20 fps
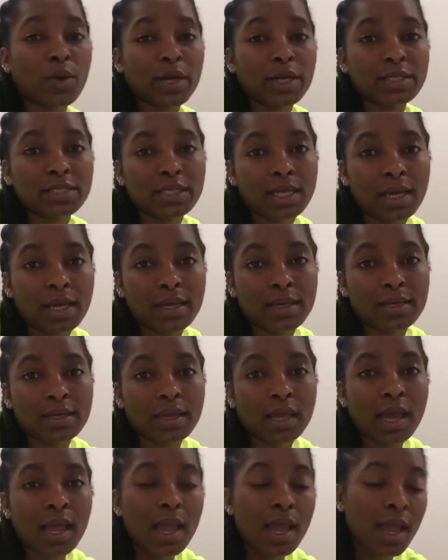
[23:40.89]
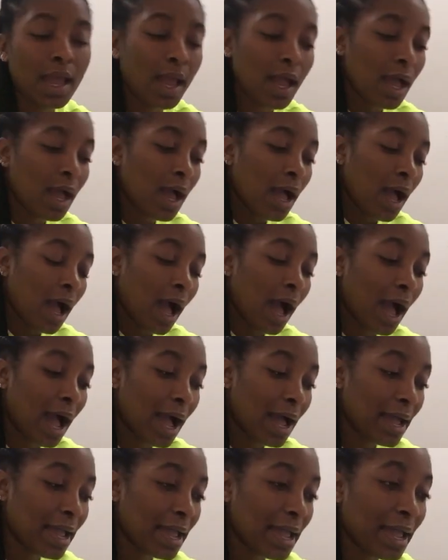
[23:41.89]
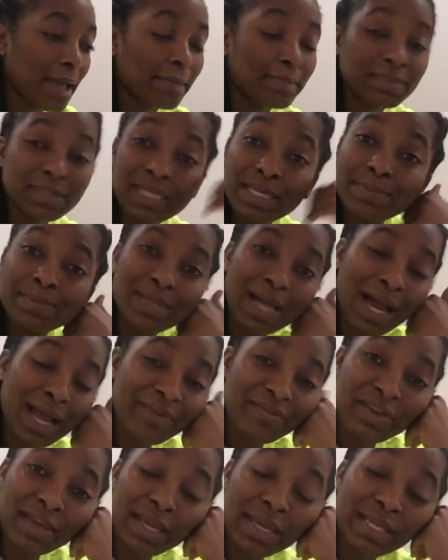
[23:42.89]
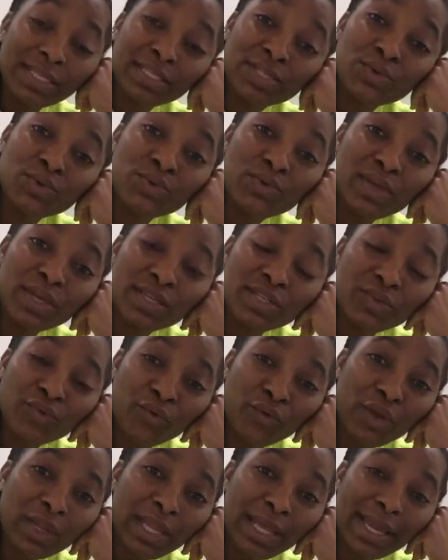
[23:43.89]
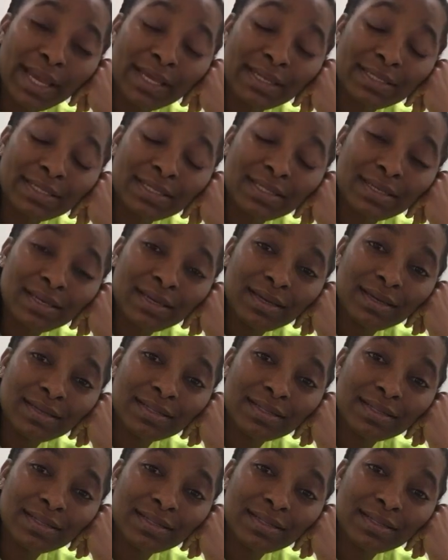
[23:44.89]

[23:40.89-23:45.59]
work done. I am deep diving into this freelance